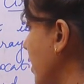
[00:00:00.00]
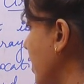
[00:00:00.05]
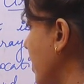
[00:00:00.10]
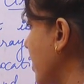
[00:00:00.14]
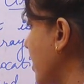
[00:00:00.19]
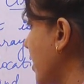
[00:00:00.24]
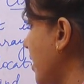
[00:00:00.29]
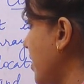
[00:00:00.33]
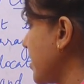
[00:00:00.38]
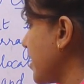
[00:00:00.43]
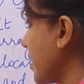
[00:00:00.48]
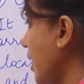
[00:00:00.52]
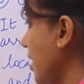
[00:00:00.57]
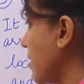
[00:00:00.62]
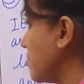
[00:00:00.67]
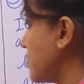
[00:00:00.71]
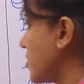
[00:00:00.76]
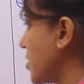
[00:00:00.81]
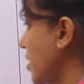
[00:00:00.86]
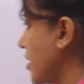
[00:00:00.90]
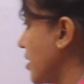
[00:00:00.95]
in a
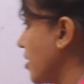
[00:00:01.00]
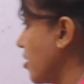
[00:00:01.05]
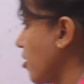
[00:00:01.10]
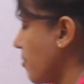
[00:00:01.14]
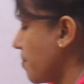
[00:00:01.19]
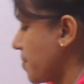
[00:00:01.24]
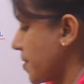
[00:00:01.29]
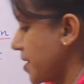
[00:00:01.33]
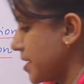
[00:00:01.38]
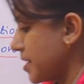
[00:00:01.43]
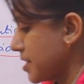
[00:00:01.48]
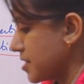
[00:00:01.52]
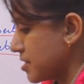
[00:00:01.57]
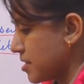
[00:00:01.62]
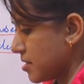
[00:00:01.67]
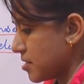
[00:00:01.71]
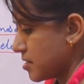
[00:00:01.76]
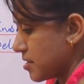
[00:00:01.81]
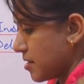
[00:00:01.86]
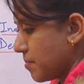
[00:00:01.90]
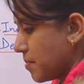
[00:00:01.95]
time sharing operating
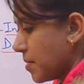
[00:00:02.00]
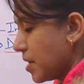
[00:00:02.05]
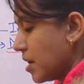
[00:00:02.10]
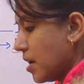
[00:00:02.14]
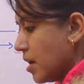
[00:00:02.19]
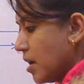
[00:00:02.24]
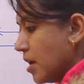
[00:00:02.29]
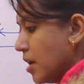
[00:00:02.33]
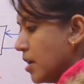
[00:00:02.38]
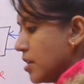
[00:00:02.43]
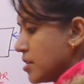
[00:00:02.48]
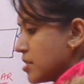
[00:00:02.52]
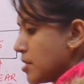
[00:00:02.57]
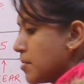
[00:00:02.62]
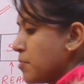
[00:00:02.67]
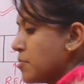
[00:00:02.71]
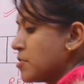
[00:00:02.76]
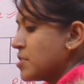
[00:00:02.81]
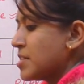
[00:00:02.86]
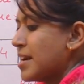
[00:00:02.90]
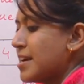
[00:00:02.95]
system.
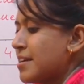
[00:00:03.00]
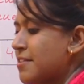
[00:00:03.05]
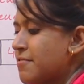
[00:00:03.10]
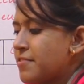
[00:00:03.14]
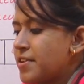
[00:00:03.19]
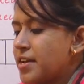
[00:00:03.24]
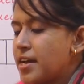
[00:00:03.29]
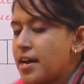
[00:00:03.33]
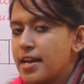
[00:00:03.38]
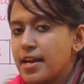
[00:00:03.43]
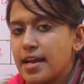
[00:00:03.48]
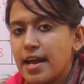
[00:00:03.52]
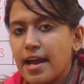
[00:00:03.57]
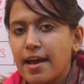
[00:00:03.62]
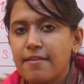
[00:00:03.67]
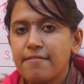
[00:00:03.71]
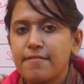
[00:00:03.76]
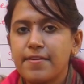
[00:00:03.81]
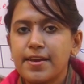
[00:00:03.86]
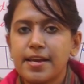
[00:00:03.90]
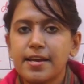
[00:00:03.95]
Suppose that we are
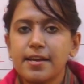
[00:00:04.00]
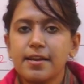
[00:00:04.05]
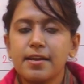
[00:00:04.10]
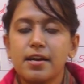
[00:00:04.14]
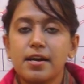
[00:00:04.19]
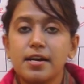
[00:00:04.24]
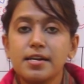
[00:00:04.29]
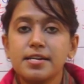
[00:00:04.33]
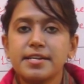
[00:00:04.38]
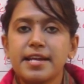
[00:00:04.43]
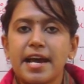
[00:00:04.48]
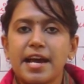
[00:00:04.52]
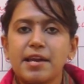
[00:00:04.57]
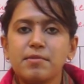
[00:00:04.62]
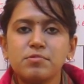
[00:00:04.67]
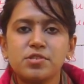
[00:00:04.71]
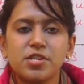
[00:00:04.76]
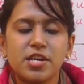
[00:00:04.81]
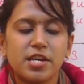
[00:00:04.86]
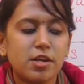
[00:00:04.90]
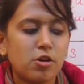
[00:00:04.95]
having a
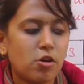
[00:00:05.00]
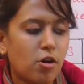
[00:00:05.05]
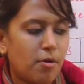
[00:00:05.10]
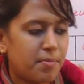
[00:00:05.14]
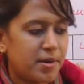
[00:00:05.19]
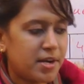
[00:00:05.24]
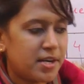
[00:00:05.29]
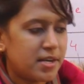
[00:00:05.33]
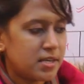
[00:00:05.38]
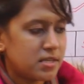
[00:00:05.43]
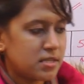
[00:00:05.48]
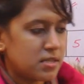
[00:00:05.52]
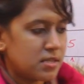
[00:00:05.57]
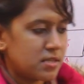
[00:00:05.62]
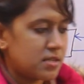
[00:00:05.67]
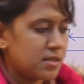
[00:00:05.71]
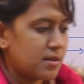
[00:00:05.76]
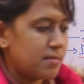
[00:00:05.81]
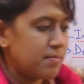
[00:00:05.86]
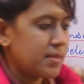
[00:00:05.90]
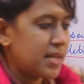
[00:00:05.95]
time sharing operating
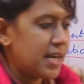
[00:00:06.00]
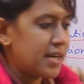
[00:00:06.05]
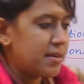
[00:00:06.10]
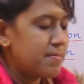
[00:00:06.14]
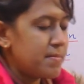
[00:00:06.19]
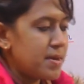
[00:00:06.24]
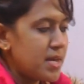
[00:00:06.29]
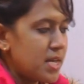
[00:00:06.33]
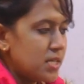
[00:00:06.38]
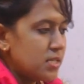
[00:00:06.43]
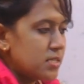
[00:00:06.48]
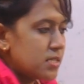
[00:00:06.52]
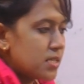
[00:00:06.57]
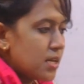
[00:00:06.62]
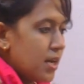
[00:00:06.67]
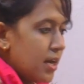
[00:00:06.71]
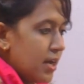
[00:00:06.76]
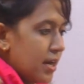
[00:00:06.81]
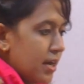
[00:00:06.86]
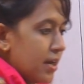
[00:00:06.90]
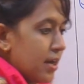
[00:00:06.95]
system, that means
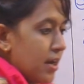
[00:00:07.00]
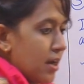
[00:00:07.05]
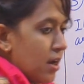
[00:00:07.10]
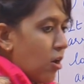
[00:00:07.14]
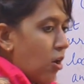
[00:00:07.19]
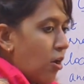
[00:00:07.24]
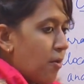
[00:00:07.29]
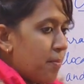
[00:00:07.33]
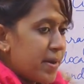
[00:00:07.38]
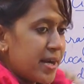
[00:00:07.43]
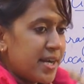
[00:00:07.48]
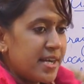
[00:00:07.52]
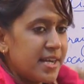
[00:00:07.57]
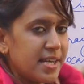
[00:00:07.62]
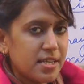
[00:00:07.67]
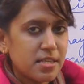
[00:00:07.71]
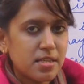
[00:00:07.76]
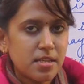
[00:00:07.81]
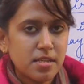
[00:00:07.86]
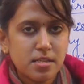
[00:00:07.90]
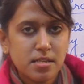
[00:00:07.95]

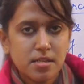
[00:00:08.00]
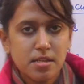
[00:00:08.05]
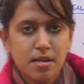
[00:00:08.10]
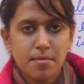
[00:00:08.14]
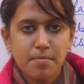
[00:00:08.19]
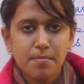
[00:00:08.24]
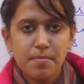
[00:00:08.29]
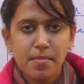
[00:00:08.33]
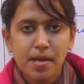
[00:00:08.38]
operating system